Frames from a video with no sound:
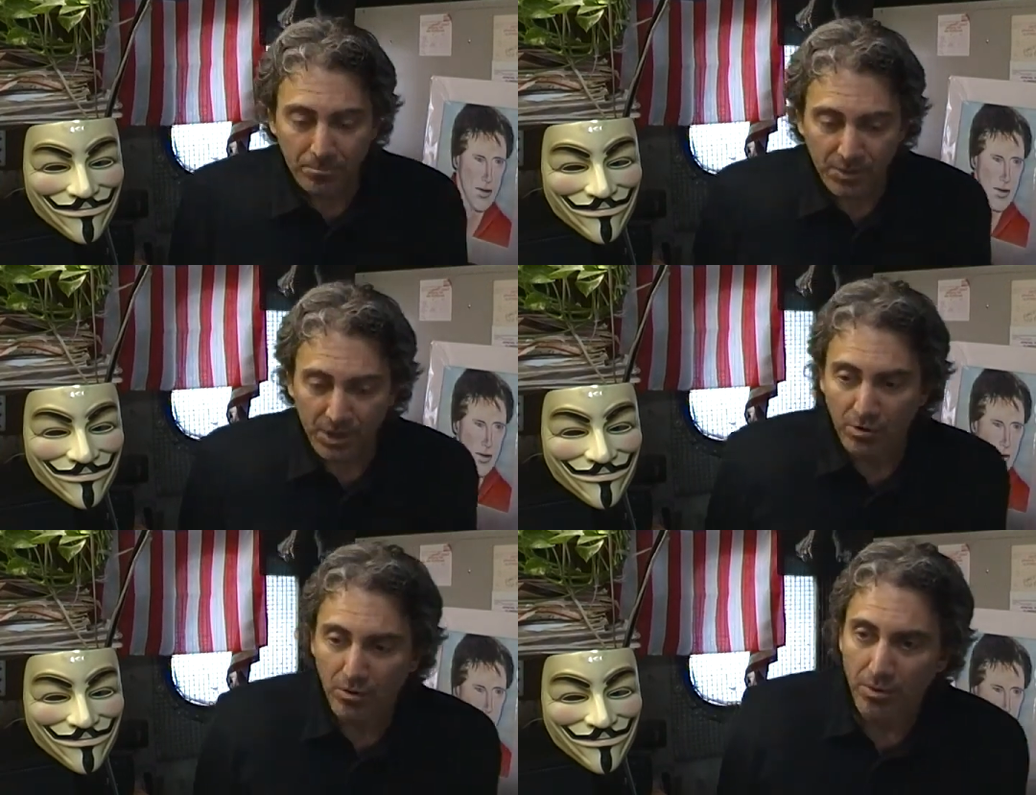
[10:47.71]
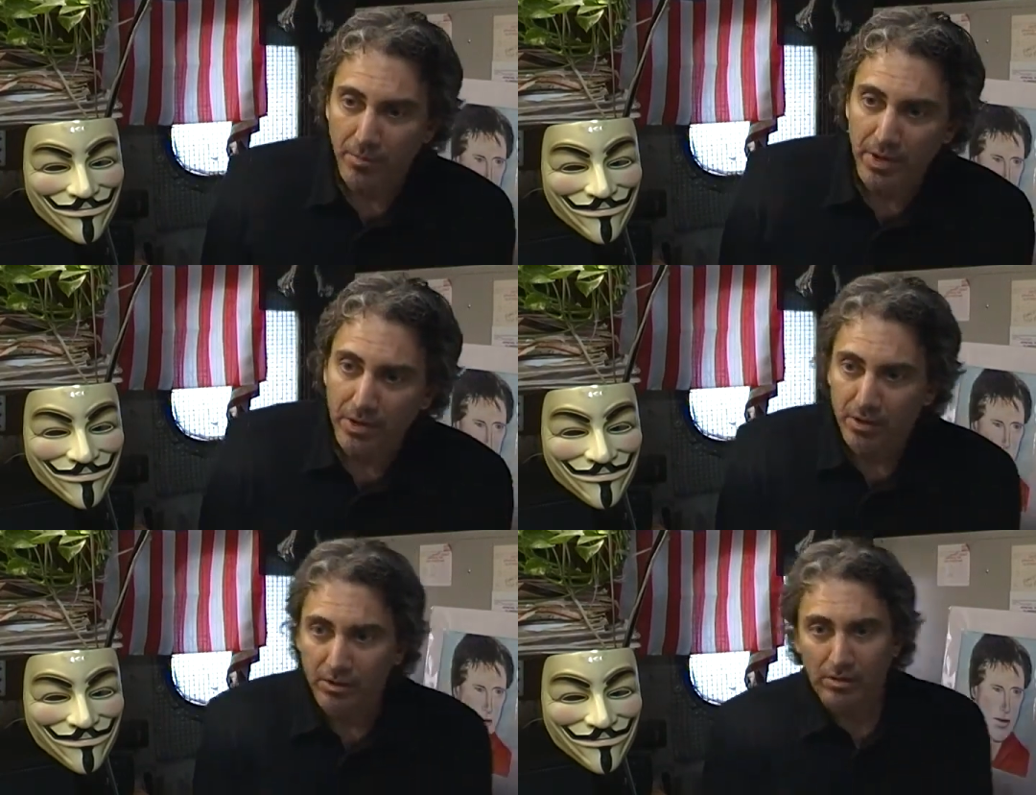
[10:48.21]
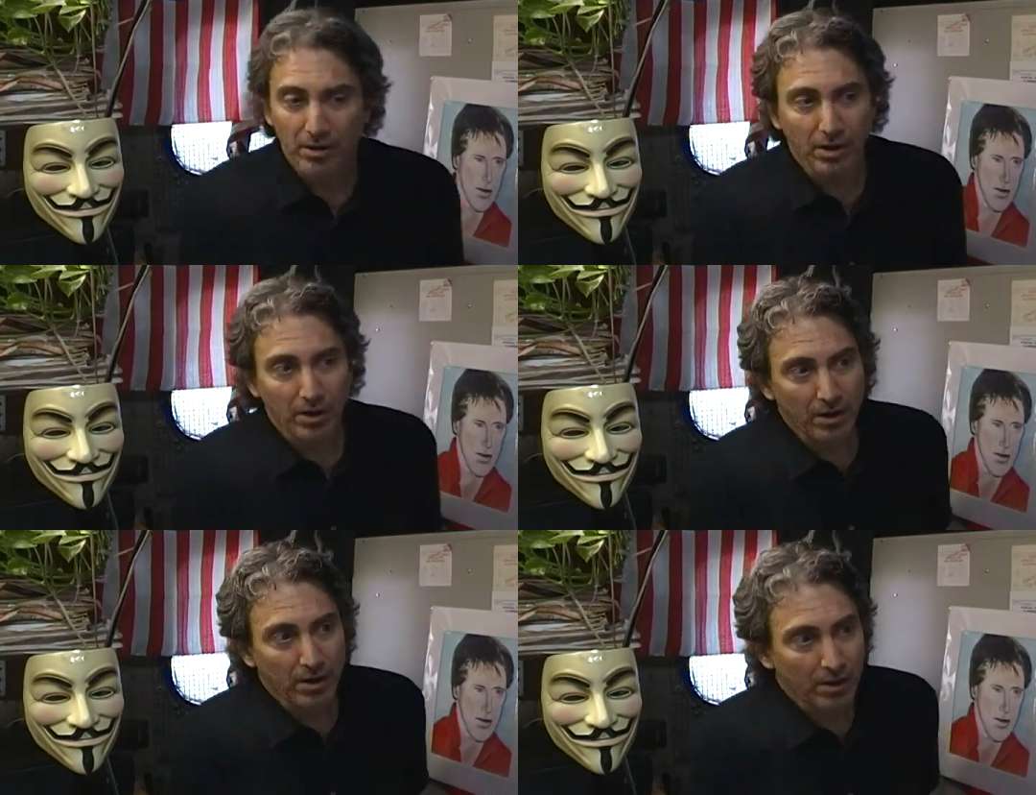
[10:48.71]
Speaker 1: You know what I mean?
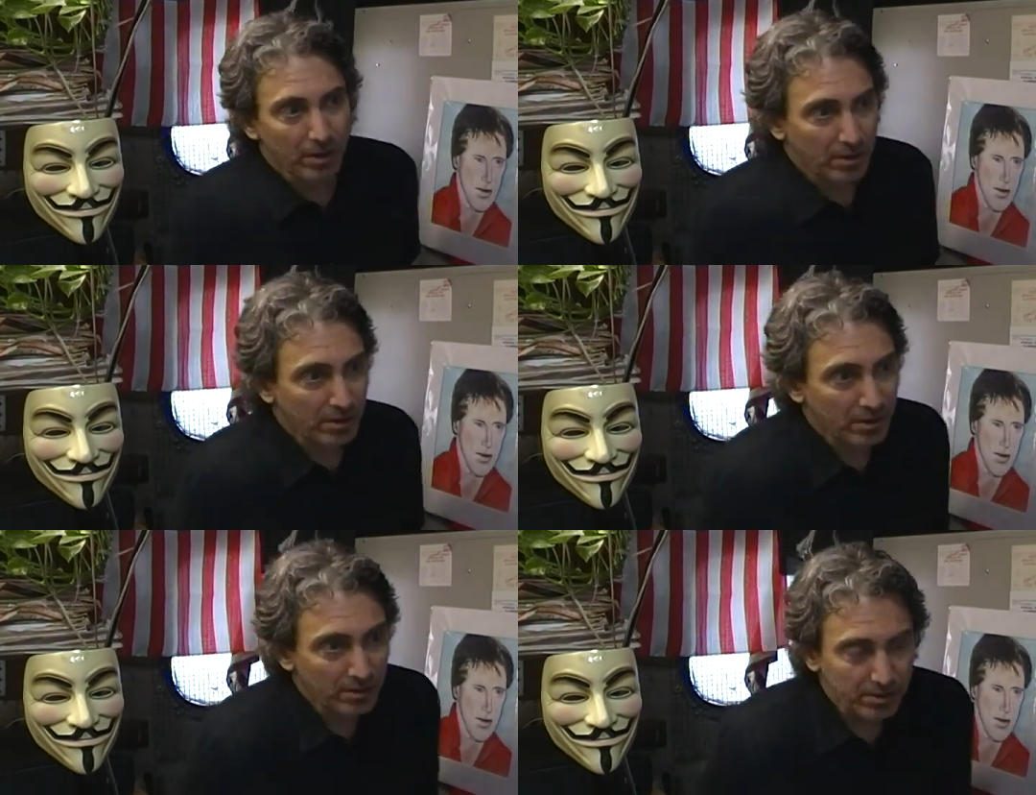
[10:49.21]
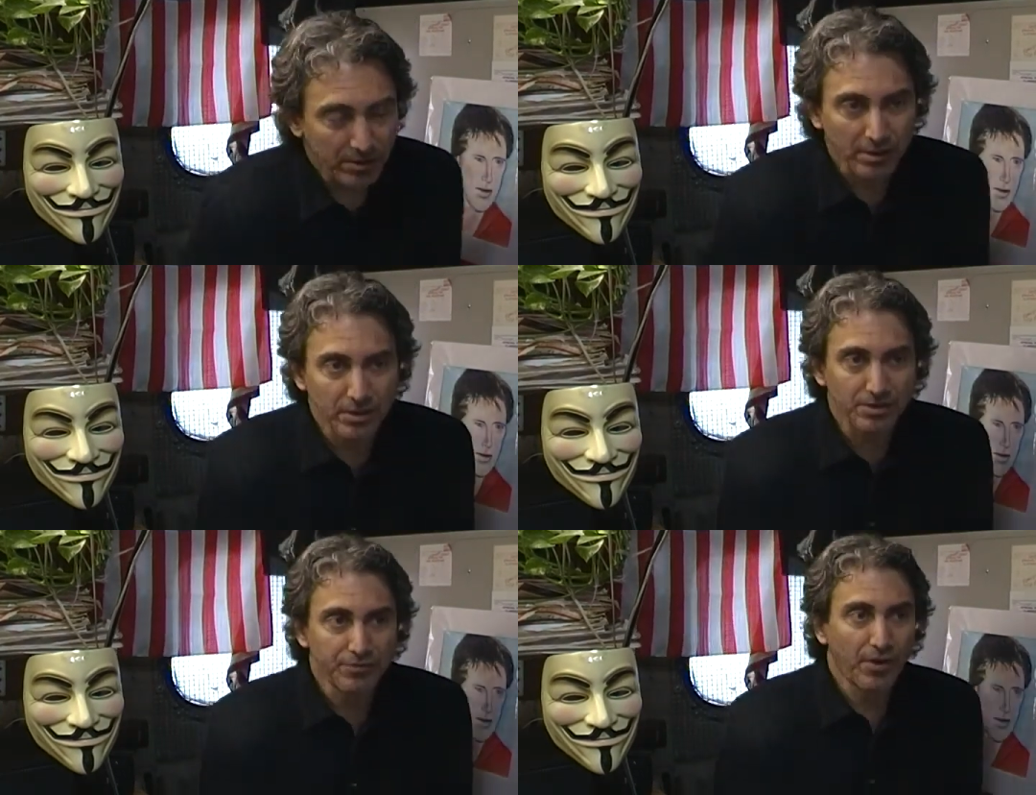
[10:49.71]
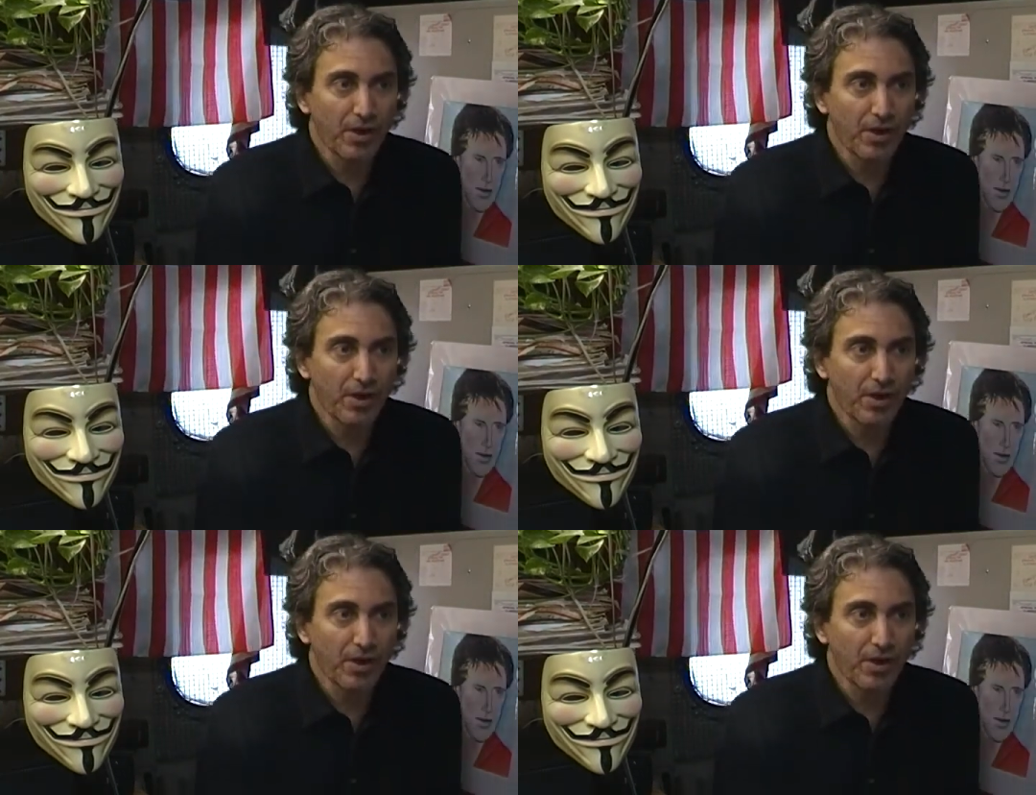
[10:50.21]
Uh, as